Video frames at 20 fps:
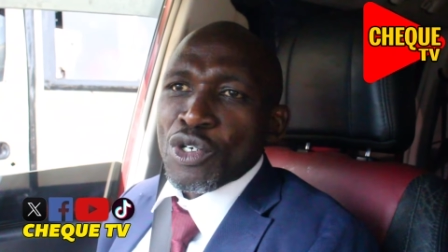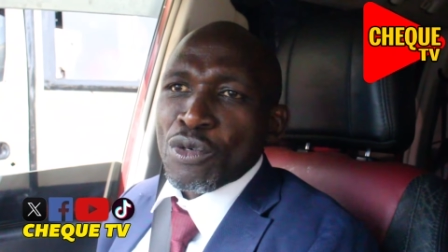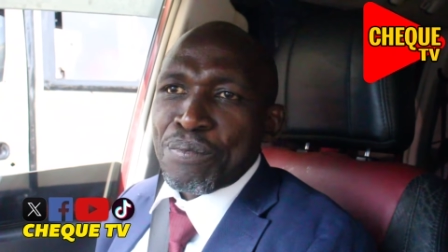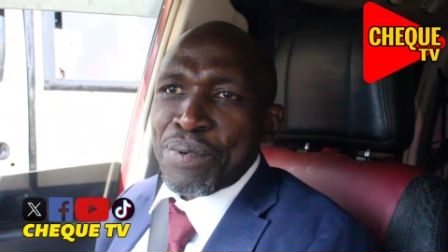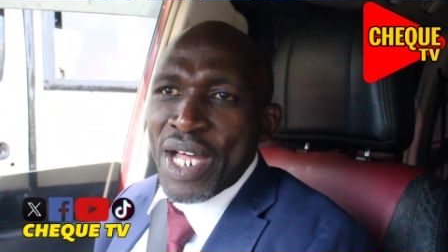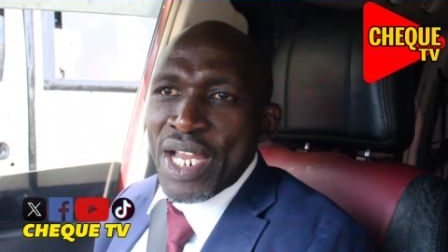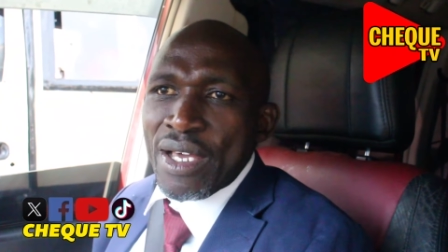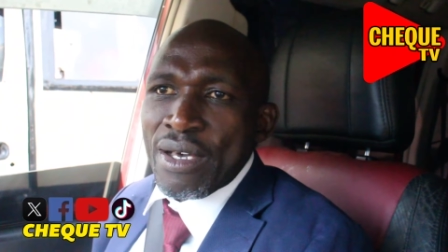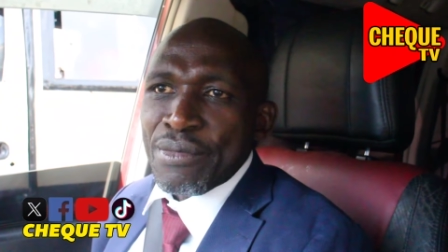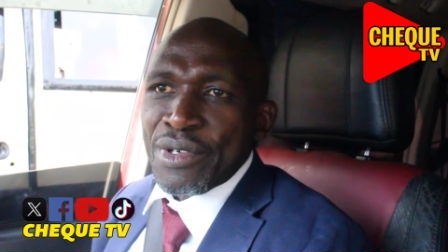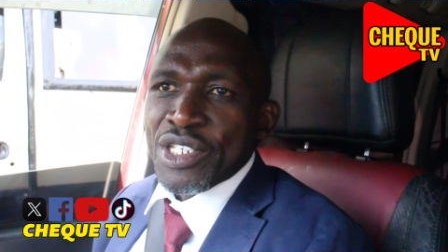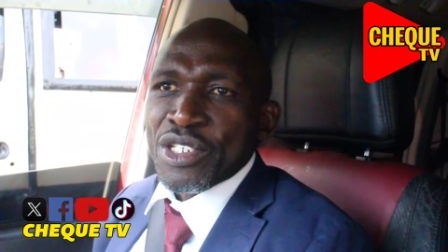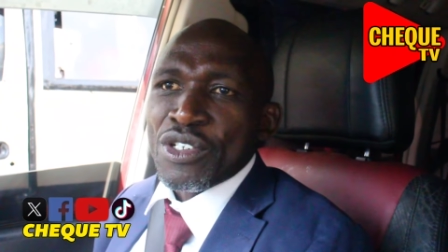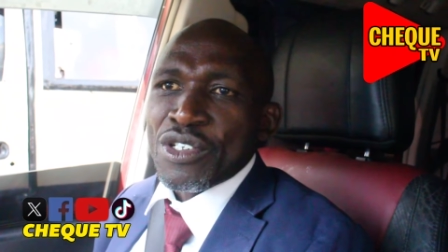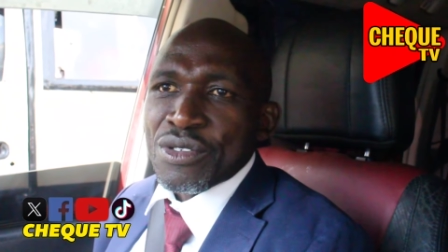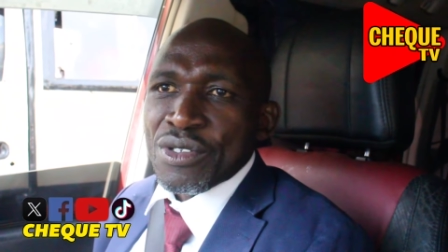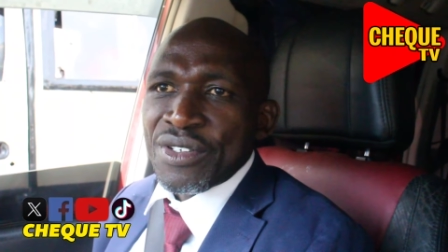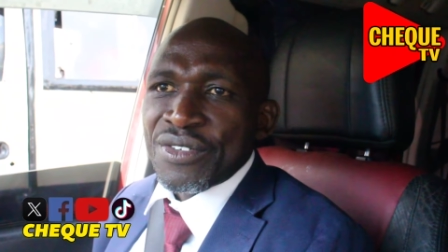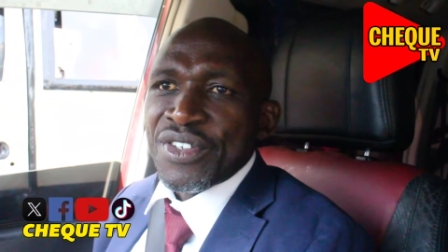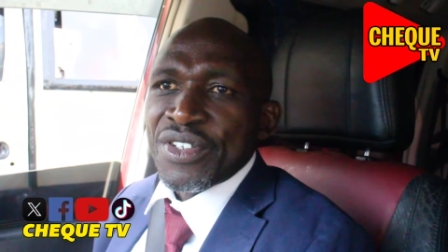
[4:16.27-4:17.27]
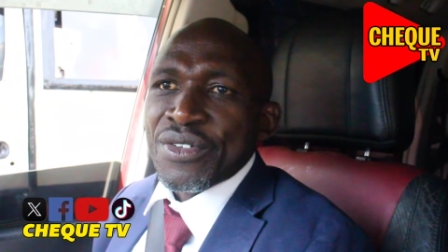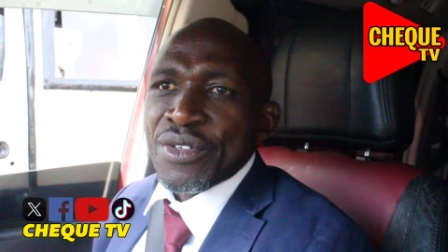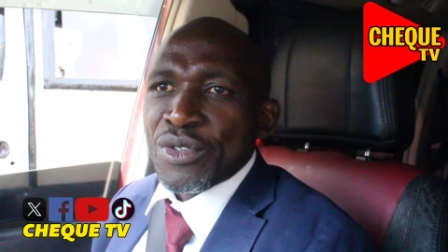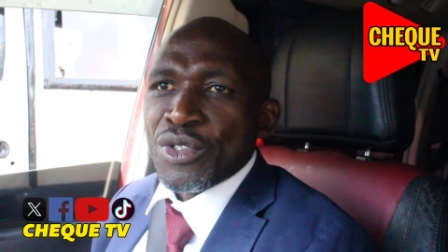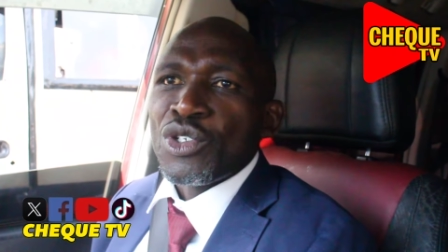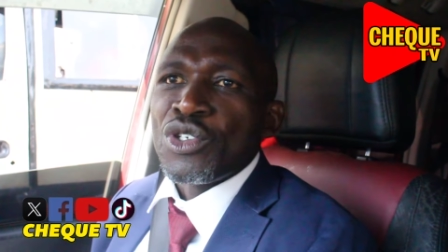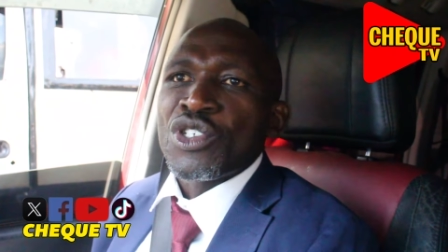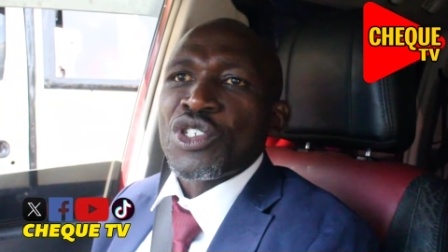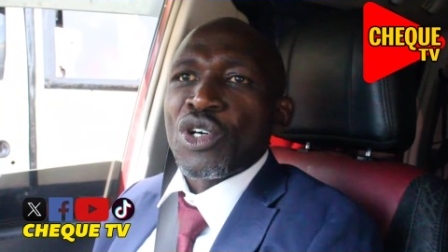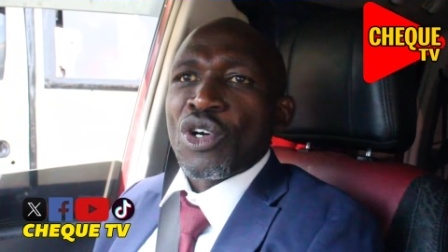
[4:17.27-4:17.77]
to parliament on 25th
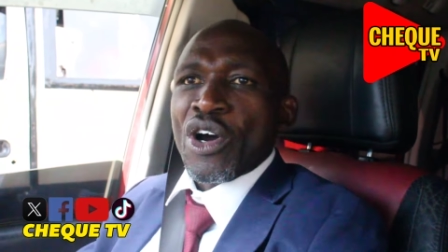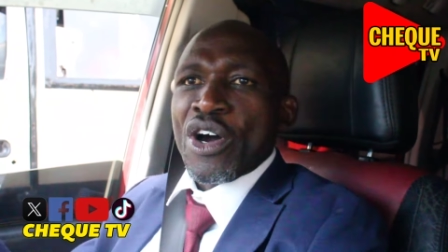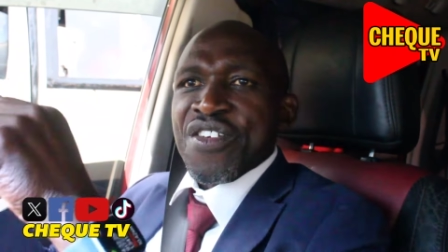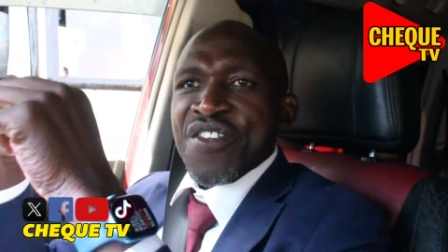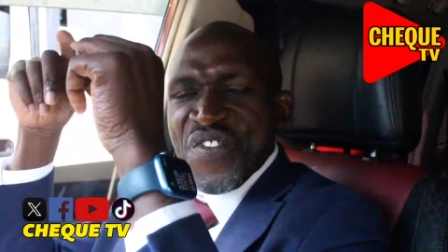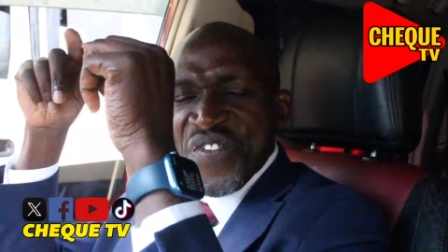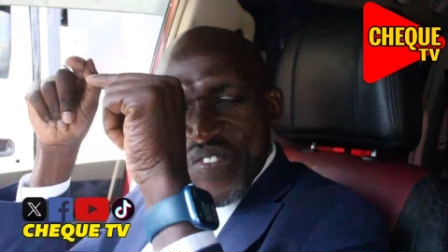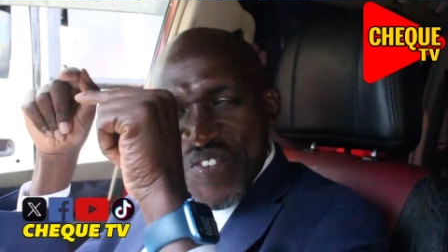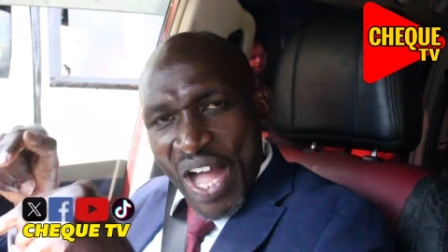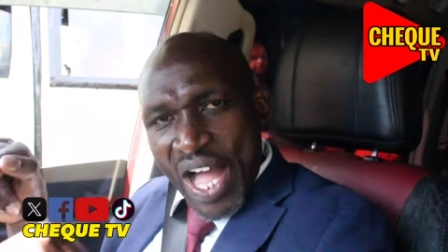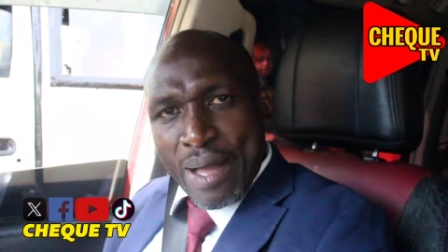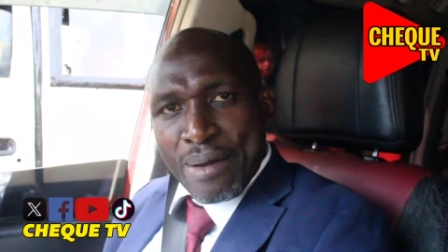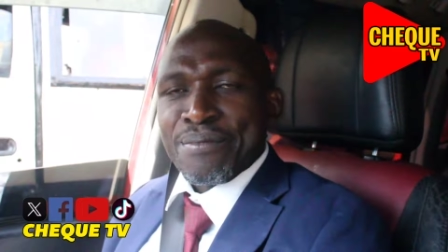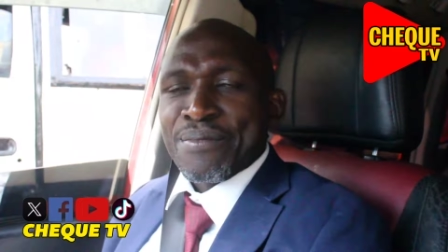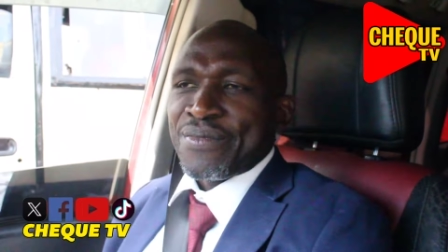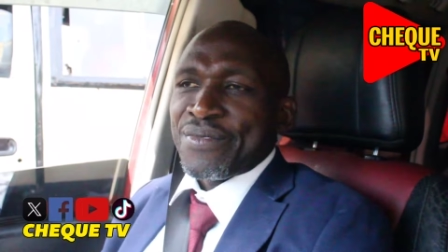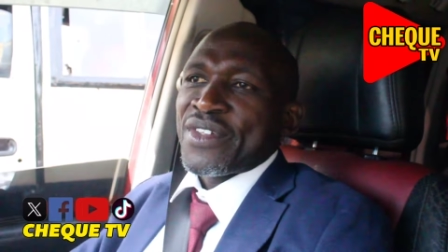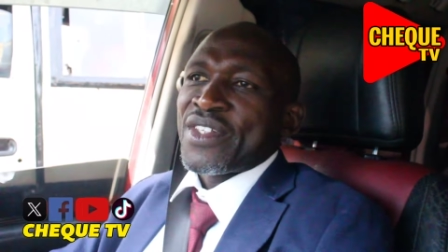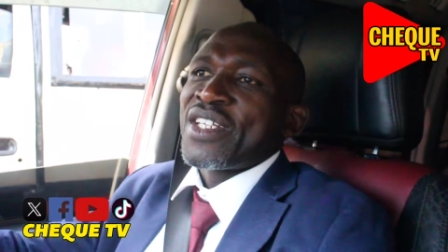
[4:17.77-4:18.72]
of June to confirm